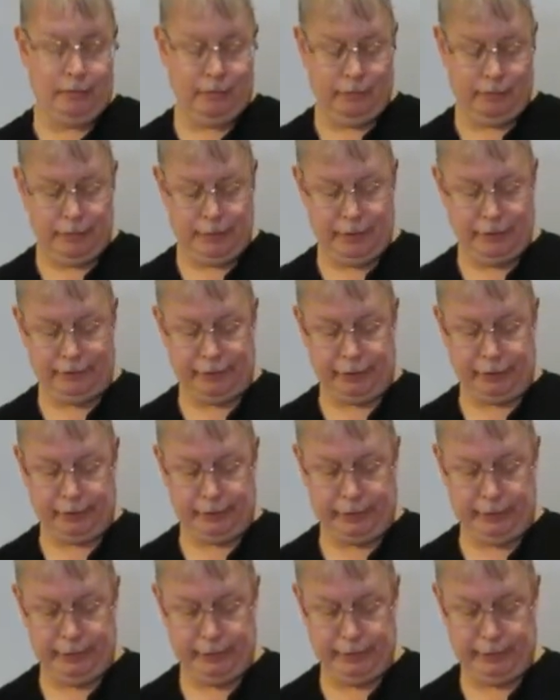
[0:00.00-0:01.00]
Whatever
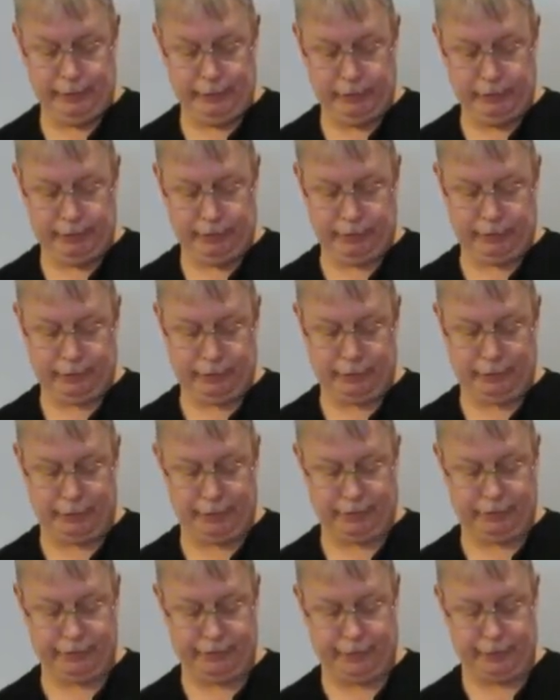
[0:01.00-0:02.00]

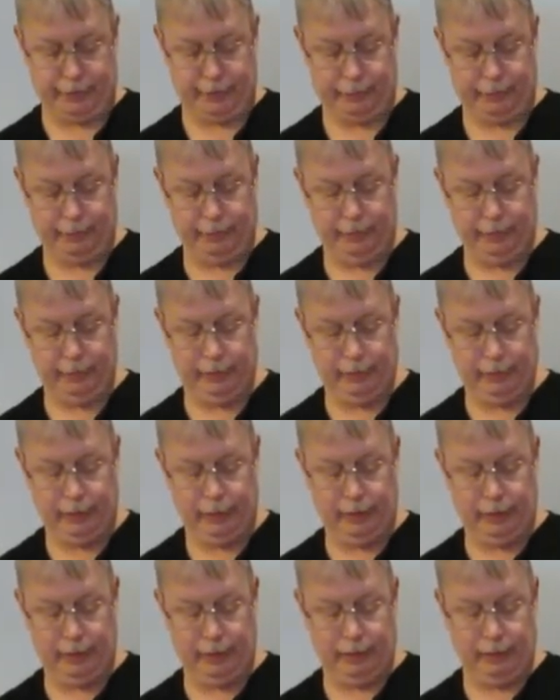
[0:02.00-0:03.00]
works for you.
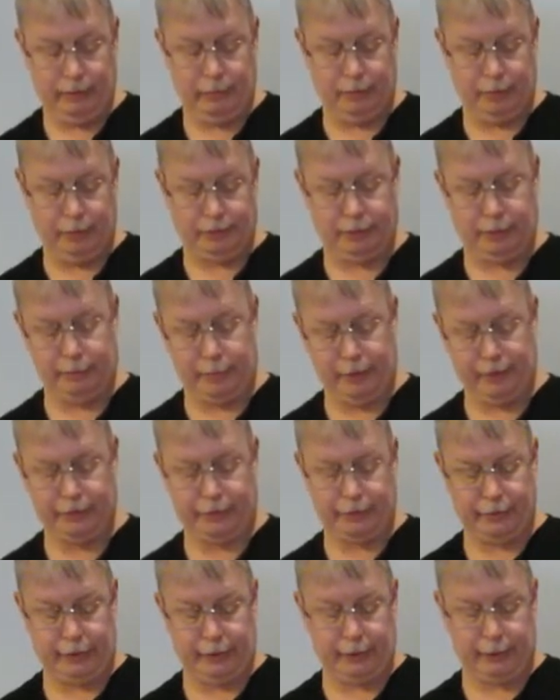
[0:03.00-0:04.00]
But the
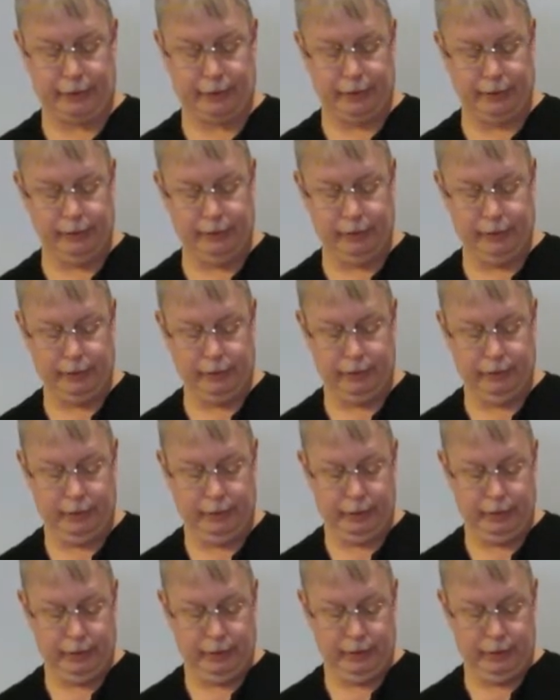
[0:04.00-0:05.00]
best thing
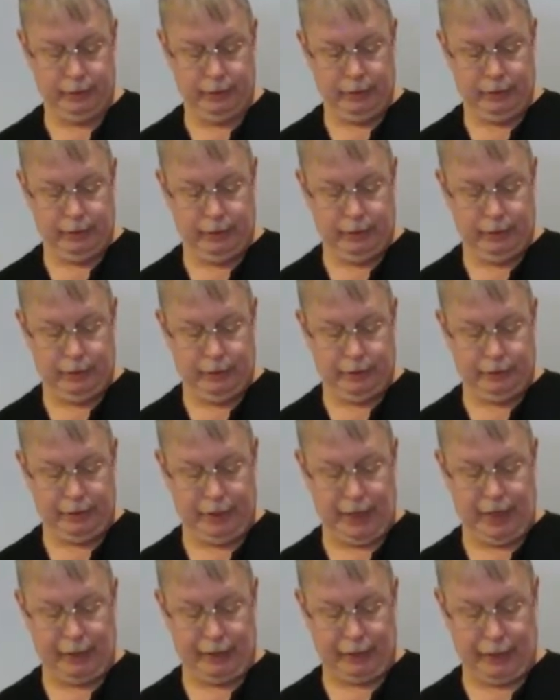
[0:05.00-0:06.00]
that
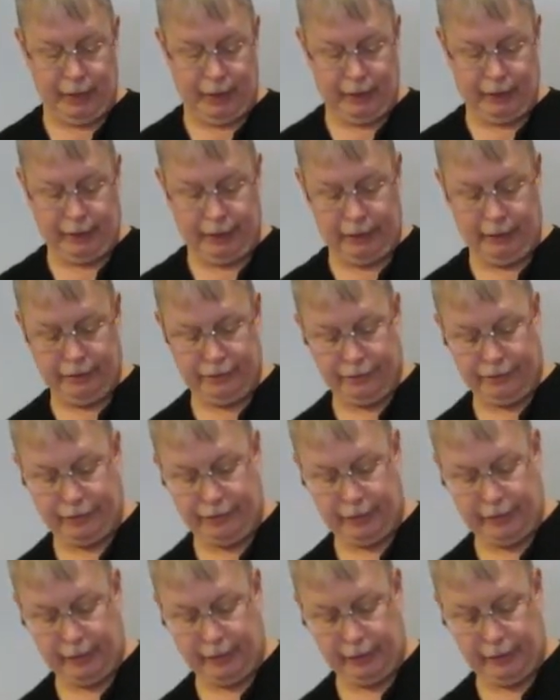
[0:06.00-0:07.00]
I like is,
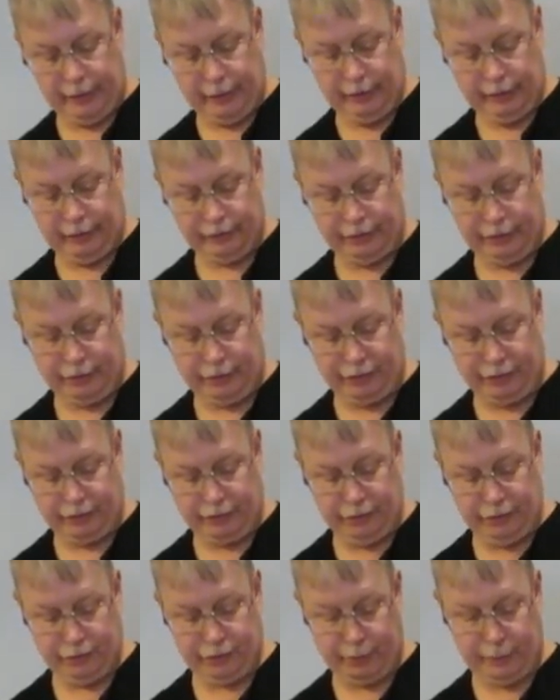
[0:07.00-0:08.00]
of course,
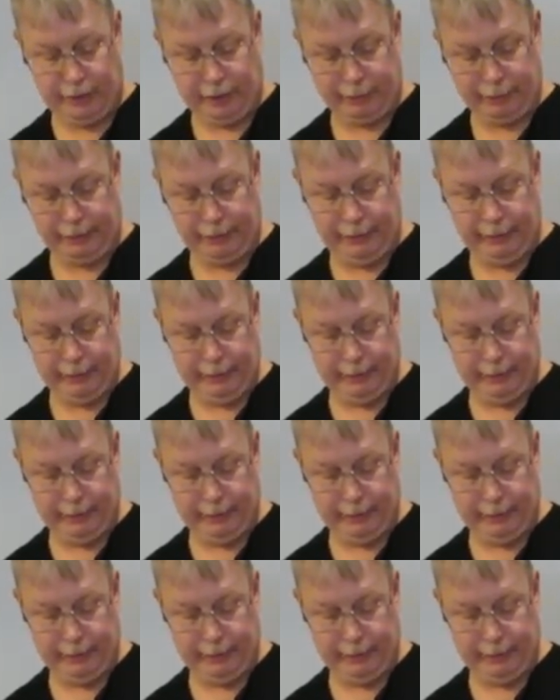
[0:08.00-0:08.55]
newspaper.